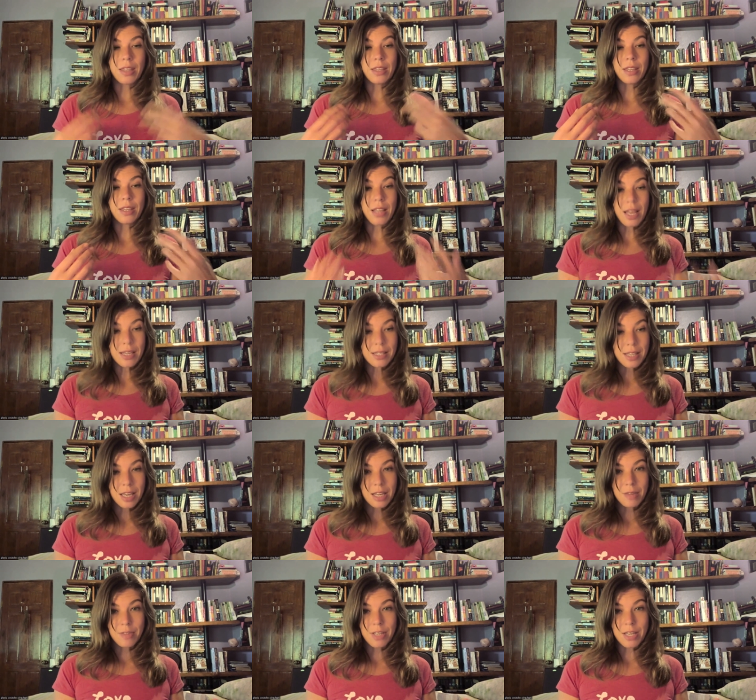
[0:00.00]
And the last
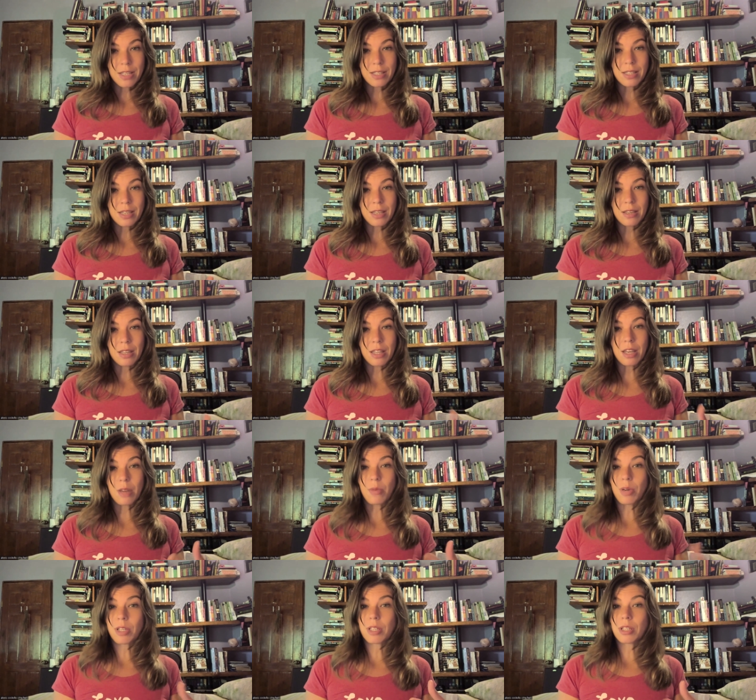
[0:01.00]
kind of testing that I
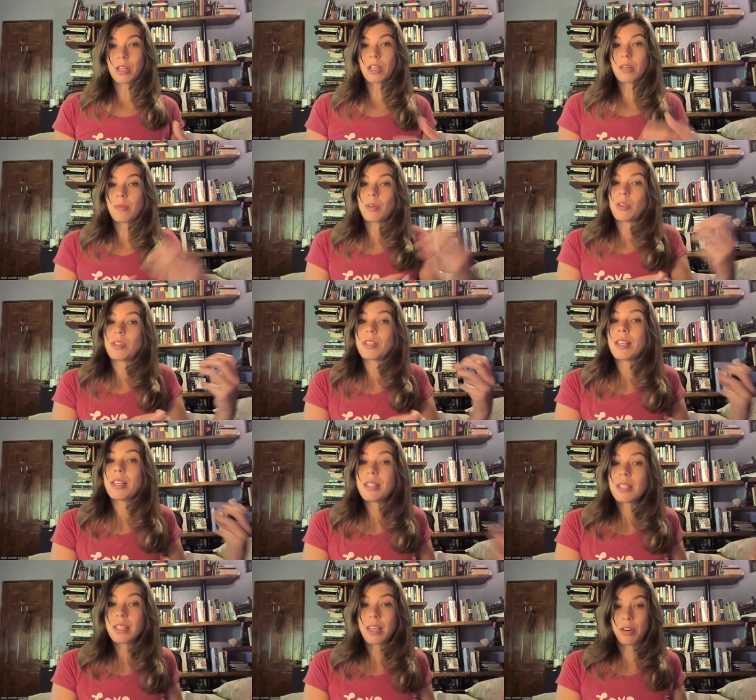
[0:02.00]
want to talk about is
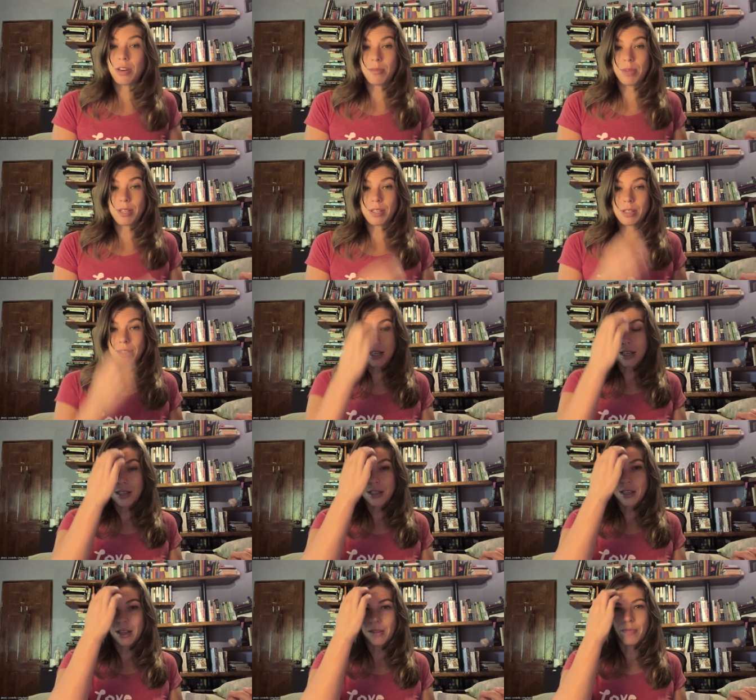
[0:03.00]
indicator muscle
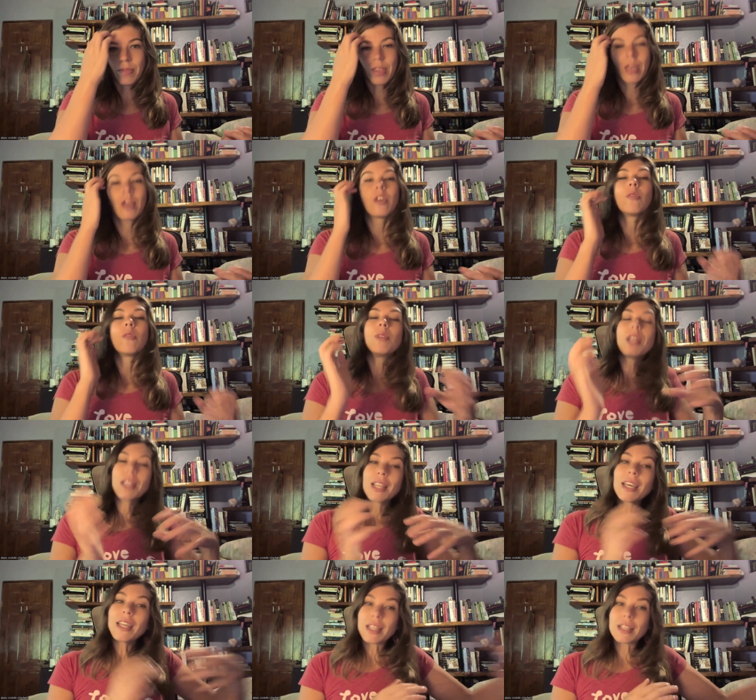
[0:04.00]
testing,
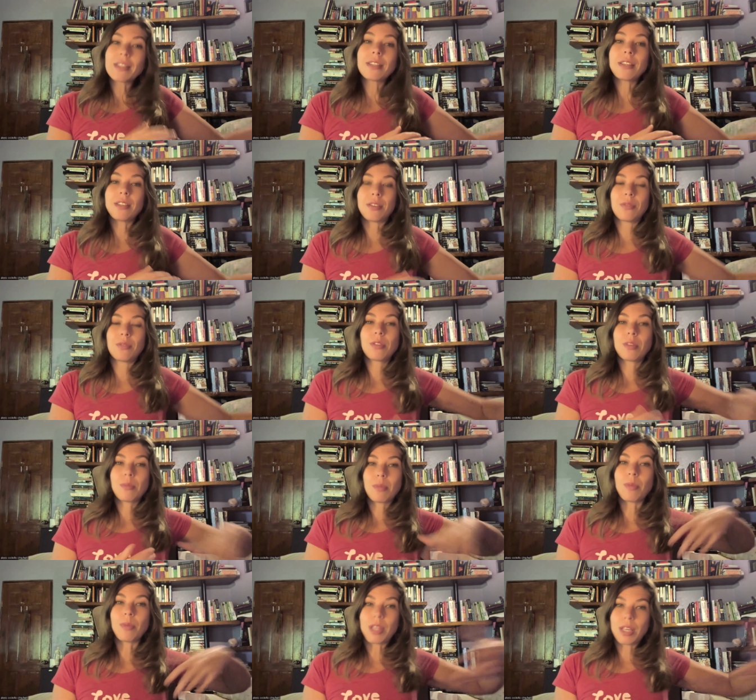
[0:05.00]
related to the
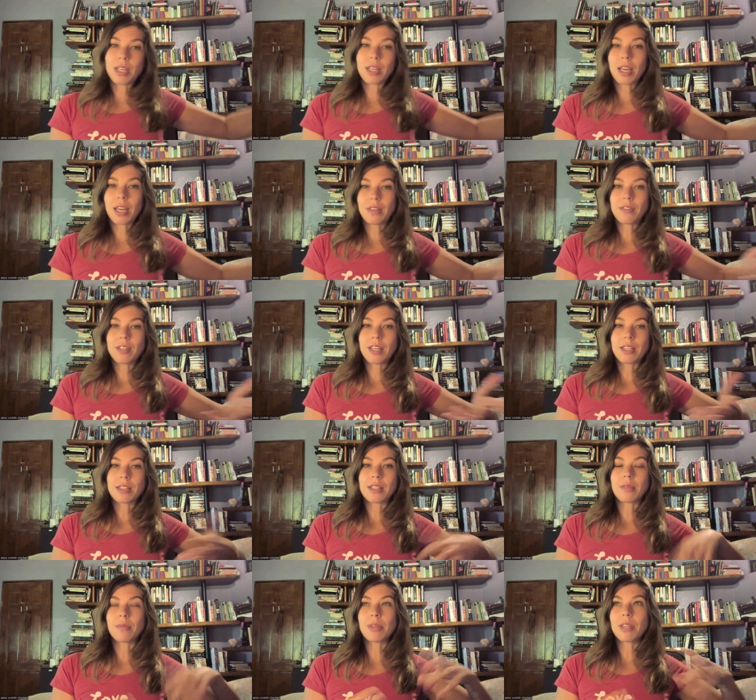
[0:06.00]
meridian kind of
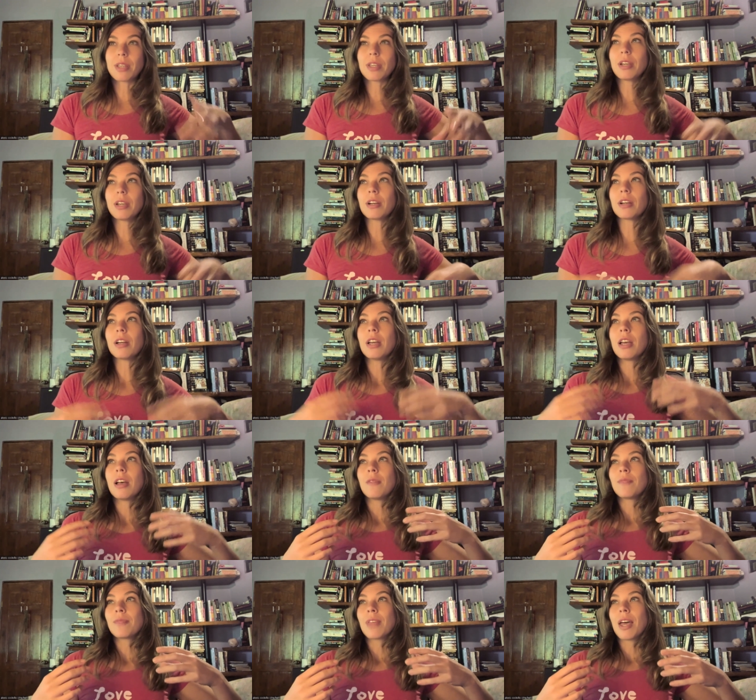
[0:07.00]
testing. But here,
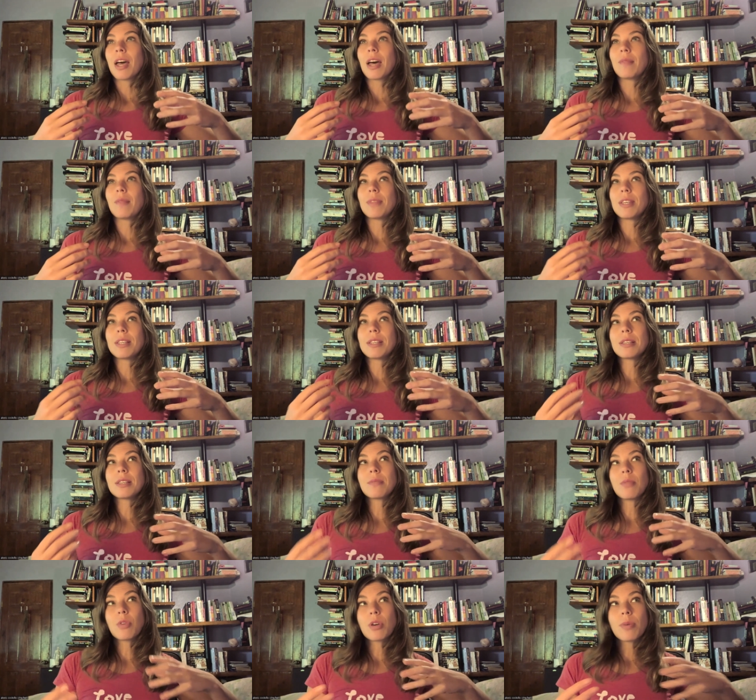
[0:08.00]
um, this
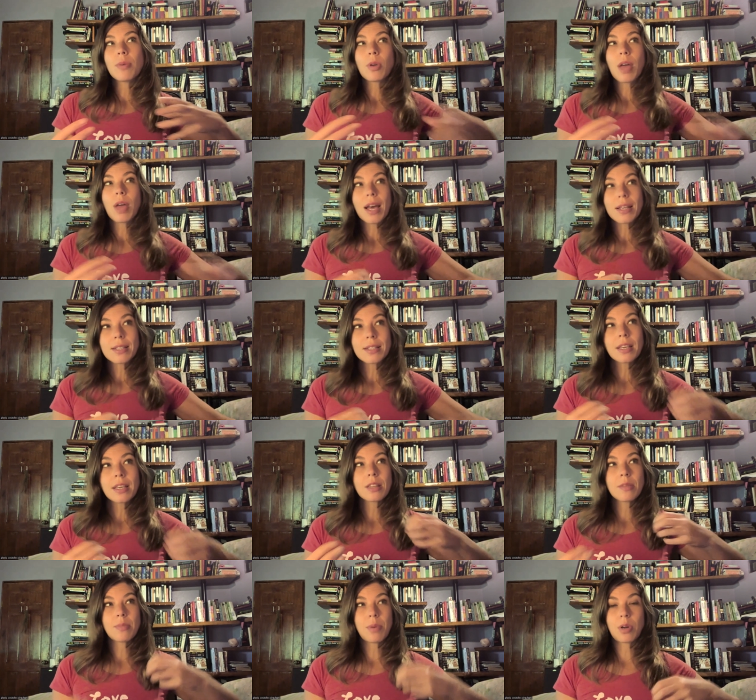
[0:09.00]
is more about
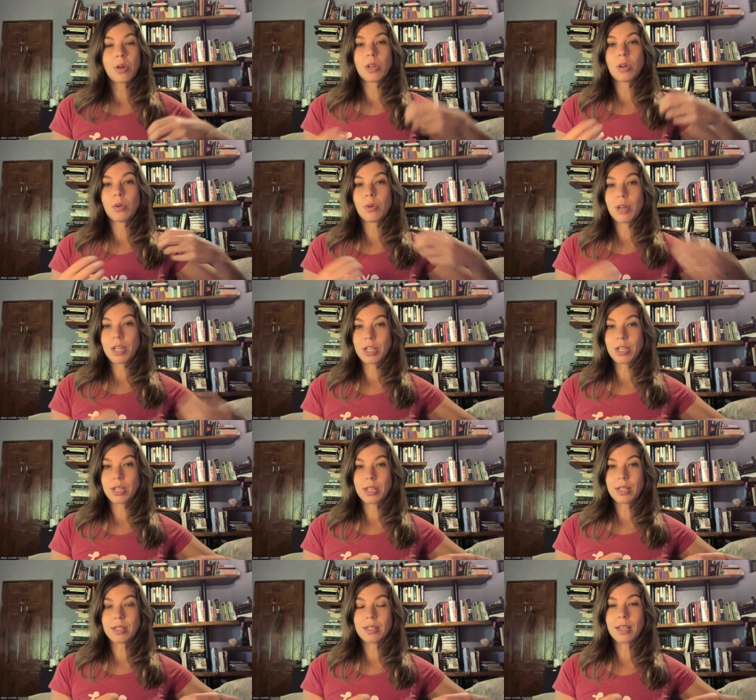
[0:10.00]
asking the body
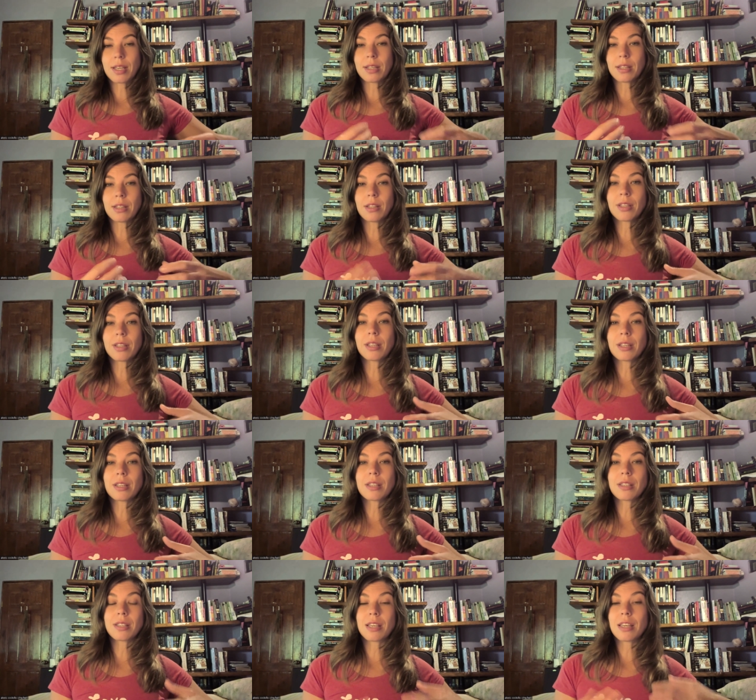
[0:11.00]
questions and looking to
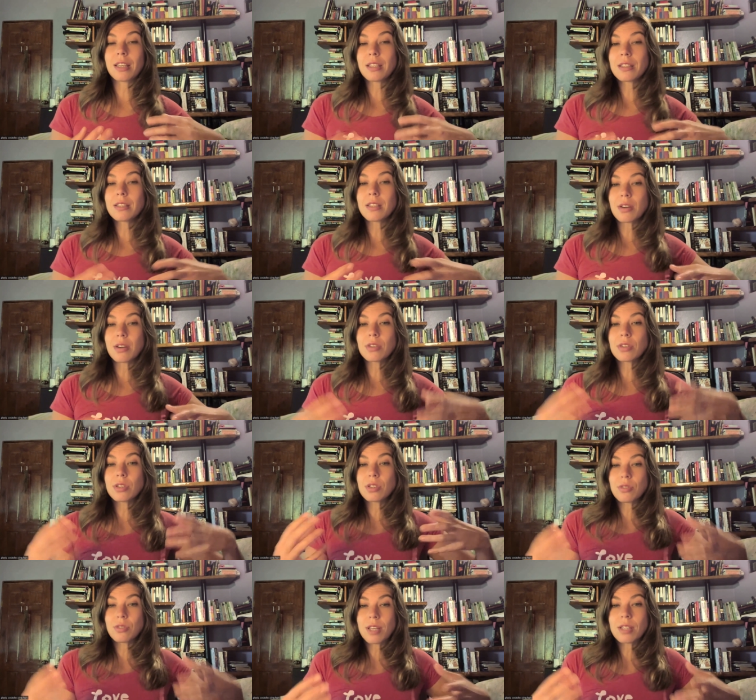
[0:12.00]
see is there
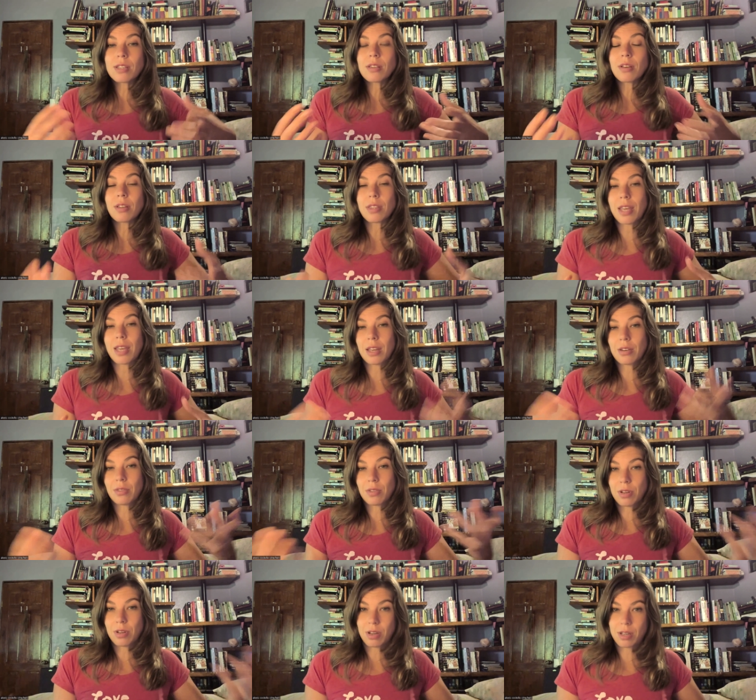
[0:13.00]
stress on that
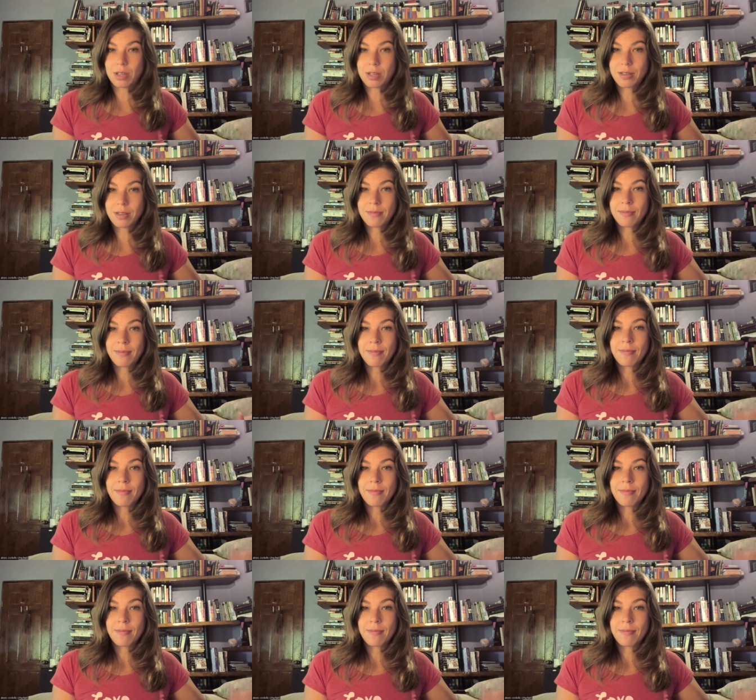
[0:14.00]
or not?